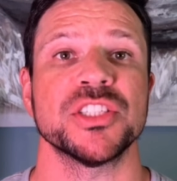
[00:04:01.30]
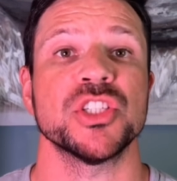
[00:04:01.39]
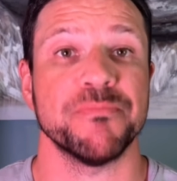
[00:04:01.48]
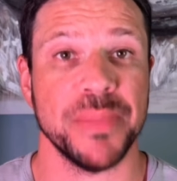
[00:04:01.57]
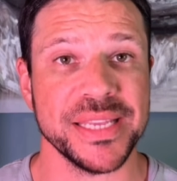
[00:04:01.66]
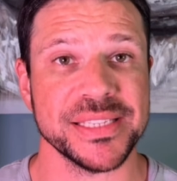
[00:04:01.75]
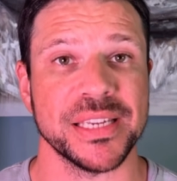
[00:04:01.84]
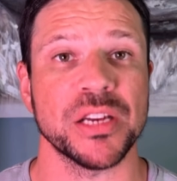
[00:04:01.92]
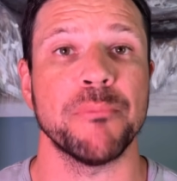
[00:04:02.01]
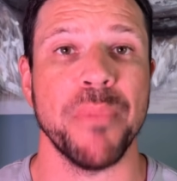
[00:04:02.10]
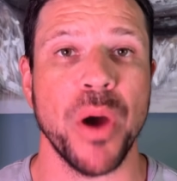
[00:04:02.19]

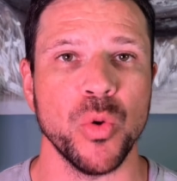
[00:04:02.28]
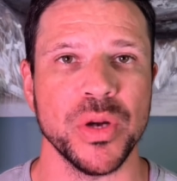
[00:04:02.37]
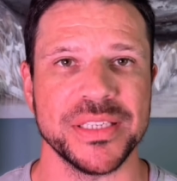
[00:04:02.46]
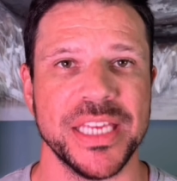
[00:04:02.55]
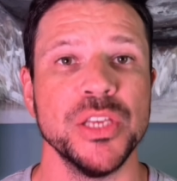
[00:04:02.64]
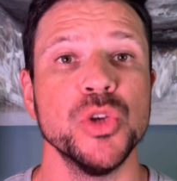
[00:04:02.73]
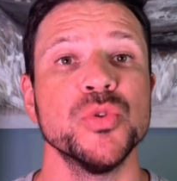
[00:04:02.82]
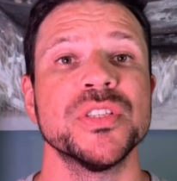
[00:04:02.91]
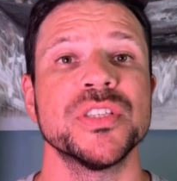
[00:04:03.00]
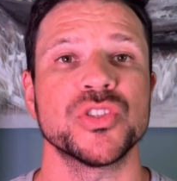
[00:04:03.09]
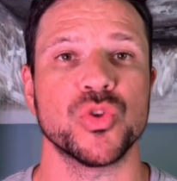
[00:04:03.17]
spacing, components, it
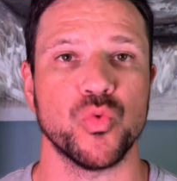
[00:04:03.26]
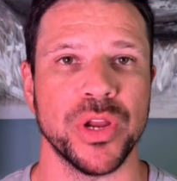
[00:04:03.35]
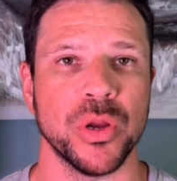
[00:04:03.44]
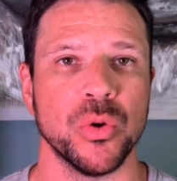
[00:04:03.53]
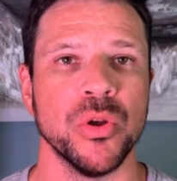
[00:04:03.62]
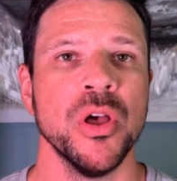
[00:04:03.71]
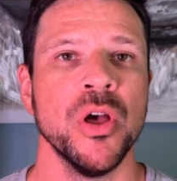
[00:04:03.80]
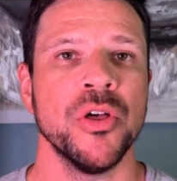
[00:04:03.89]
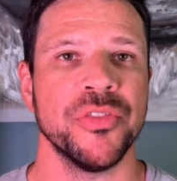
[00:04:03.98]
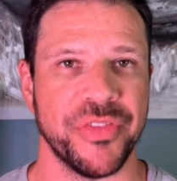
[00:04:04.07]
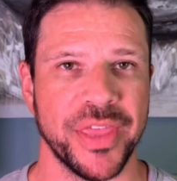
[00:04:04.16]
uses the real
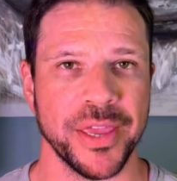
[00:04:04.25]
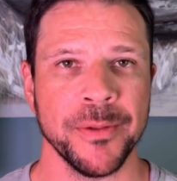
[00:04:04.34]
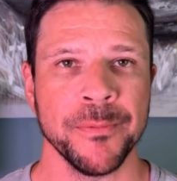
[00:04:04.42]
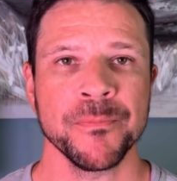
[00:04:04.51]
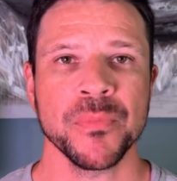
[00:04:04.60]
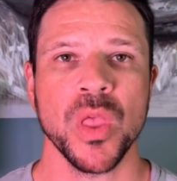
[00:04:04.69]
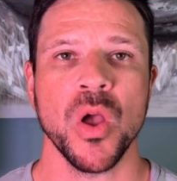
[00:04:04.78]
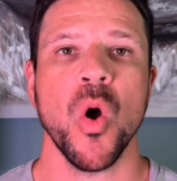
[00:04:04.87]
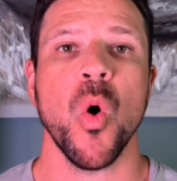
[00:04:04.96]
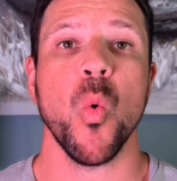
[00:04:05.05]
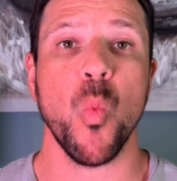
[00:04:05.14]
thing.
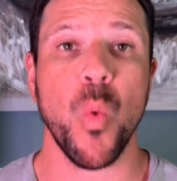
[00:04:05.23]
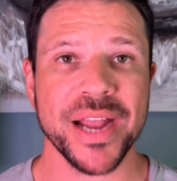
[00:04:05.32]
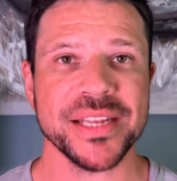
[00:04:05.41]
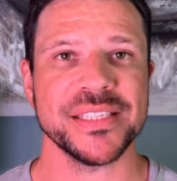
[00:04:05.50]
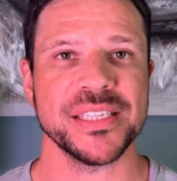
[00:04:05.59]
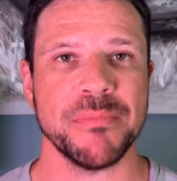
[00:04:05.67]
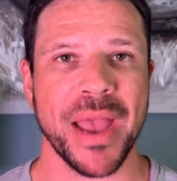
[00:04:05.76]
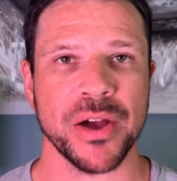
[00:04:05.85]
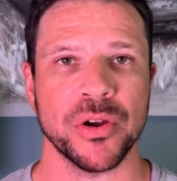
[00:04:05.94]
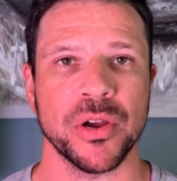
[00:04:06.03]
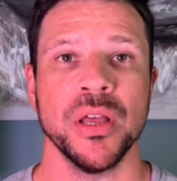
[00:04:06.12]
Why does this
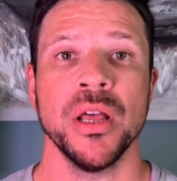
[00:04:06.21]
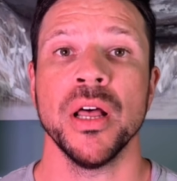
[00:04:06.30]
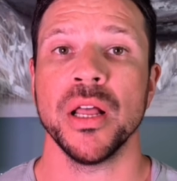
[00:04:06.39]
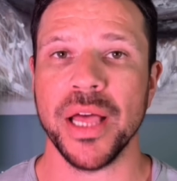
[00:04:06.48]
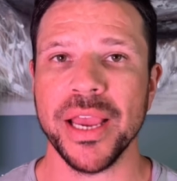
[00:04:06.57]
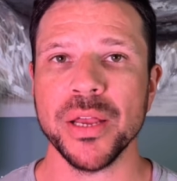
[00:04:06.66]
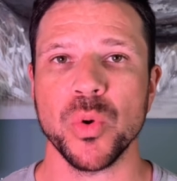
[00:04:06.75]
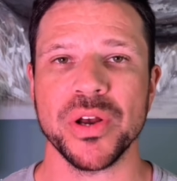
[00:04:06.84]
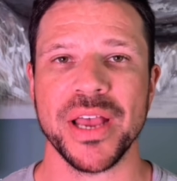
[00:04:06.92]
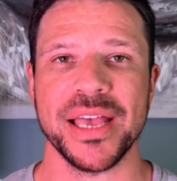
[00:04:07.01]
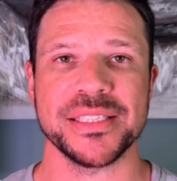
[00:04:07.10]
matter? Client
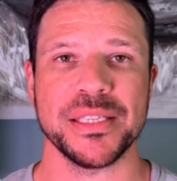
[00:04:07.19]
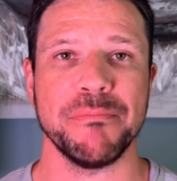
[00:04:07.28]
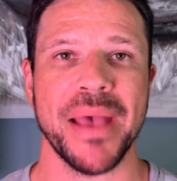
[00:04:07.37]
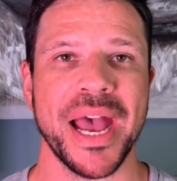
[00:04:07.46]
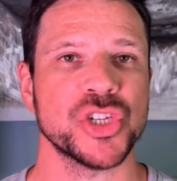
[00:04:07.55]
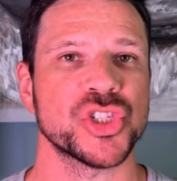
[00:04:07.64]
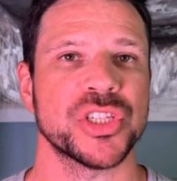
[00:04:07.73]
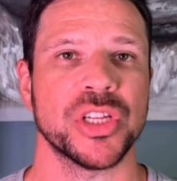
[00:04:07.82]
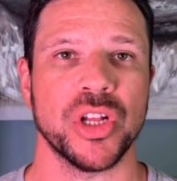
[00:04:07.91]
work has to match the